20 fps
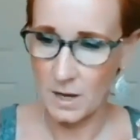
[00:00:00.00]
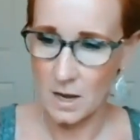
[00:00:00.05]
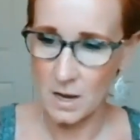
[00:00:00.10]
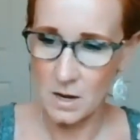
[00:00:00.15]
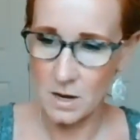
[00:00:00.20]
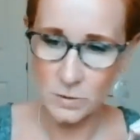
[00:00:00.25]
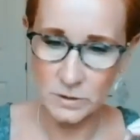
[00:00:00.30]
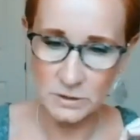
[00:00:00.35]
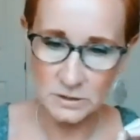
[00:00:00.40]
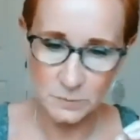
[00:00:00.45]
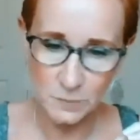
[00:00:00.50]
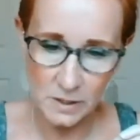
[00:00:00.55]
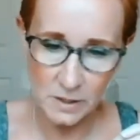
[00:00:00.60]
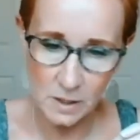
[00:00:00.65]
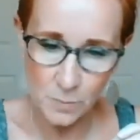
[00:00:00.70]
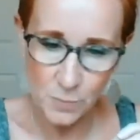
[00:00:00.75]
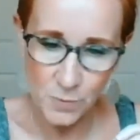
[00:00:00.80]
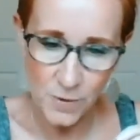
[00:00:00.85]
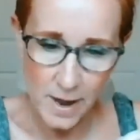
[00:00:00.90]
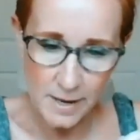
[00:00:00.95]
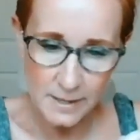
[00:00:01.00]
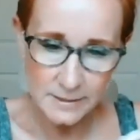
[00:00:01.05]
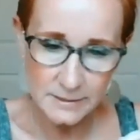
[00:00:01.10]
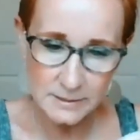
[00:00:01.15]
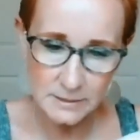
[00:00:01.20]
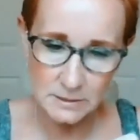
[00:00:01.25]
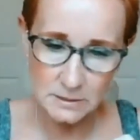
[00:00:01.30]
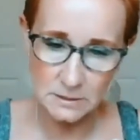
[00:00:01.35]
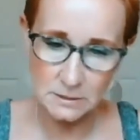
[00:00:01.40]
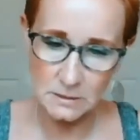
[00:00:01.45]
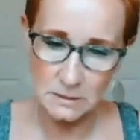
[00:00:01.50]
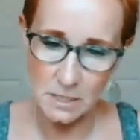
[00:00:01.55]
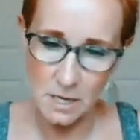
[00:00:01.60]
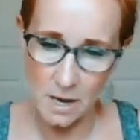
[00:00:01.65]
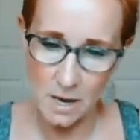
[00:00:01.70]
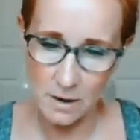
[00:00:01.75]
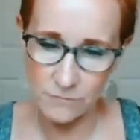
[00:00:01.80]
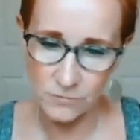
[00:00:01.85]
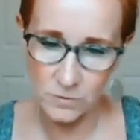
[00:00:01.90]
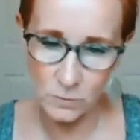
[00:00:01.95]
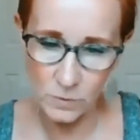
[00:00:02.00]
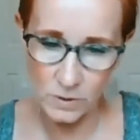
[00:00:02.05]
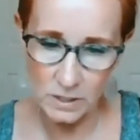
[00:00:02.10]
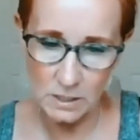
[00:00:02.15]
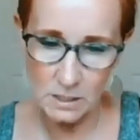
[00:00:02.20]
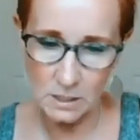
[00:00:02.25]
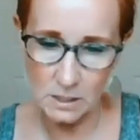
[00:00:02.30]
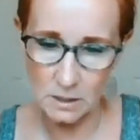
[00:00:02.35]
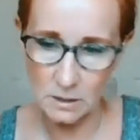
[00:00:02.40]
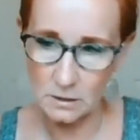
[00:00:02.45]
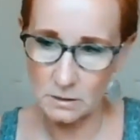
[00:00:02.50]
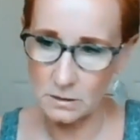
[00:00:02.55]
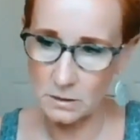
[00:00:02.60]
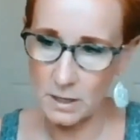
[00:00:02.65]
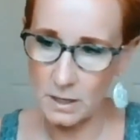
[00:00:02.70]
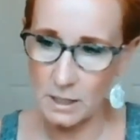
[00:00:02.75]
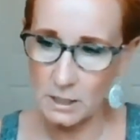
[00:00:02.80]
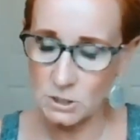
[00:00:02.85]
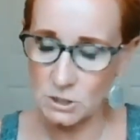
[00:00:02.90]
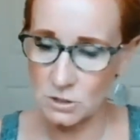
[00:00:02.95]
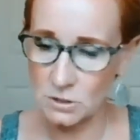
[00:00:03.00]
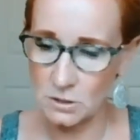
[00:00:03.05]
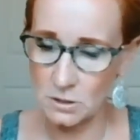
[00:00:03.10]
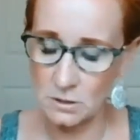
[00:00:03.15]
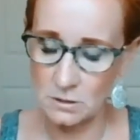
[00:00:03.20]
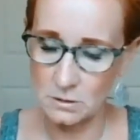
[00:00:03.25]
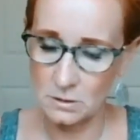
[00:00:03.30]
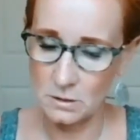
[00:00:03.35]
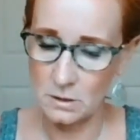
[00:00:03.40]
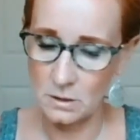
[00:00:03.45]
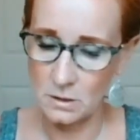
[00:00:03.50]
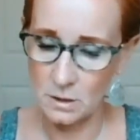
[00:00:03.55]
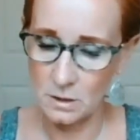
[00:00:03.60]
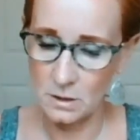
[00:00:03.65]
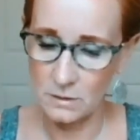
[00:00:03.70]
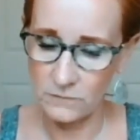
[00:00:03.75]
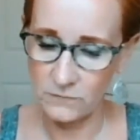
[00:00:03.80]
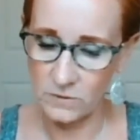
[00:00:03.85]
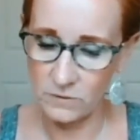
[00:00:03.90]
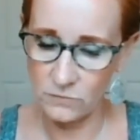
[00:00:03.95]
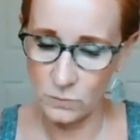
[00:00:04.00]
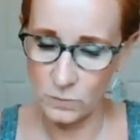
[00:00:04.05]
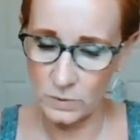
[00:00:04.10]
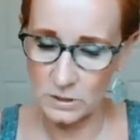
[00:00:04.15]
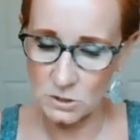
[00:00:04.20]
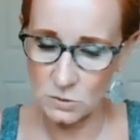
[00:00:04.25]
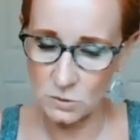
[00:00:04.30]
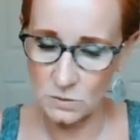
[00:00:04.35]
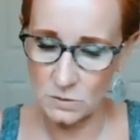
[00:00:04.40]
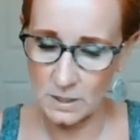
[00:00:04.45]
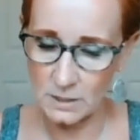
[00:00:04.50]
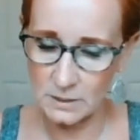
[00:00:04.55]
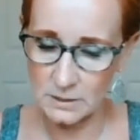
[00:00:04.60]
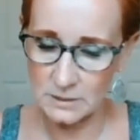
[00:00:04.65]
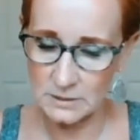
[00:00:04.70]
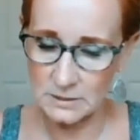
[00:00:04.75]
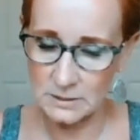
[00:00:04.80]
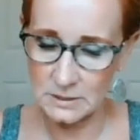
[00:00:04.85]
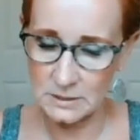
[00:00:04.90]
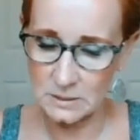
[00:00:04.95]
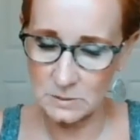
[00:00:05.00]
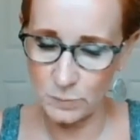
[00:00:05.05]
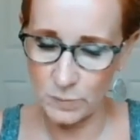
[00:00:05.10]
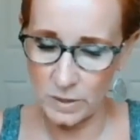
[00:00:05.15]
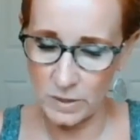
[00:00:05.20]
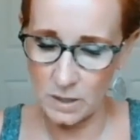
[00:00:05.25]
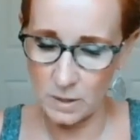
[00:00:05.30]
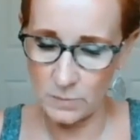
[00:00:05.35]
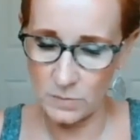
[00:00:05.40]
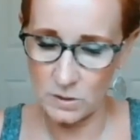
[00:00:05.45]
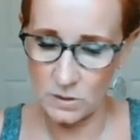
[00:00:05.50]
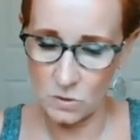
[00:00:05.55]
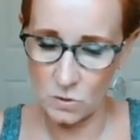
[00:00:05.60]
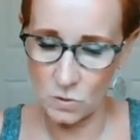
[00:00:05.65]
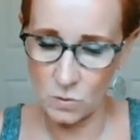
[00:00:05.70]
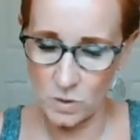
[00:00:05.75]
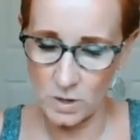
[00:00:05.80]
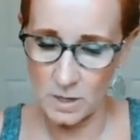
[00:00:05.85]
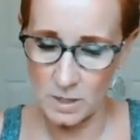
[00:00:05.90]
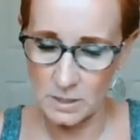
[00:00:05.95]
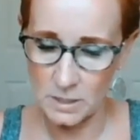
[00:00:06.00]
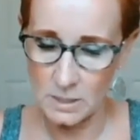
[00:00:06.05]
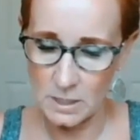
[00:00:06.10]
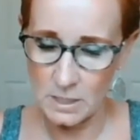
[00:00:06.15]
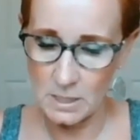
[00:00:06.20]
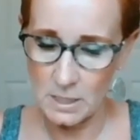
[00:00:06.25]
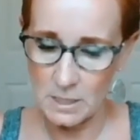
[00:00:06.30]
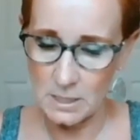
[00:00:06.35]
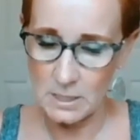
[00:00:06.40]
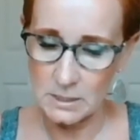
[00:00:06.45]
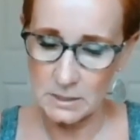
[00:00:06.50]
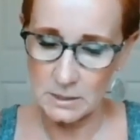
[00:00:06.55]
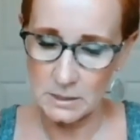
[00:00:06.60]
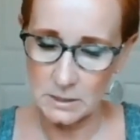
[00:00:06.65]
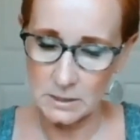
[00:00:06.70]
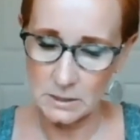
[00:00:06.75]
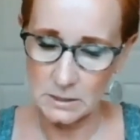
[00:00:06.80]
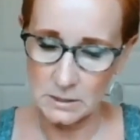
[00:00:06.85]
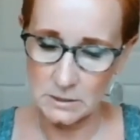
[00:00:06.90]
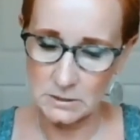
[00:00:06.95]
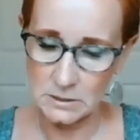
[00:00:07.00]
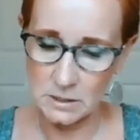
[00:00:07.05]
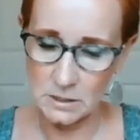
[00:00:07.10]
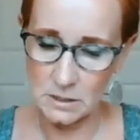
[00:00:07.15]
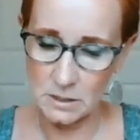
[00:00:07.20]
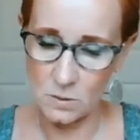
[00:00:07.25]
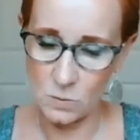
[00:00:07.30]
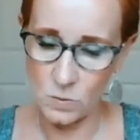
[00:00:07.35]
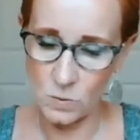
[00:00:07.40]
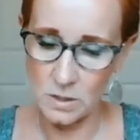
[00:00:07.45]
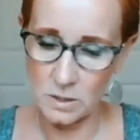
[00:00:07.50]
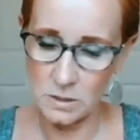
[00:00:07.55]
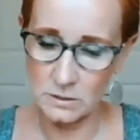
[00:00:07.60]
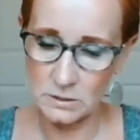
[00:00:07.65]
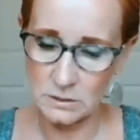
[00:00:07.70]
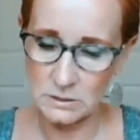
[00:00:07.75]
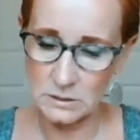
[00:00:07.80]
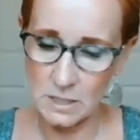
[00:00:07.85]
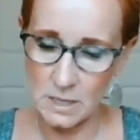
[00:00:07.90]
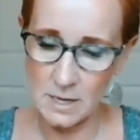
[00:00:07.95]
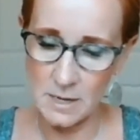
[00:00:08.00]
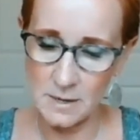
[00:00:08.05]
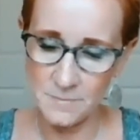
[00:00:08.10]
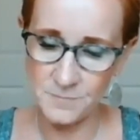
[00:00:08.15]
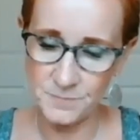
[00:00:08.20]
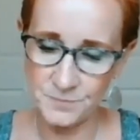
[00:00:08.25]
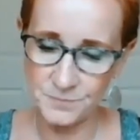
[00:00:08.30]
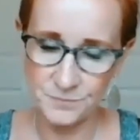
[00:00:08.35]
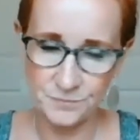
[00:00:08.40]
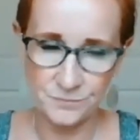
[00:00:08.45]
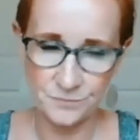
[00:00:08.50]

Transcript: I always pick a prize every week, actually, giving away two necklaces, Pam and Laura. Cynthia Wilson.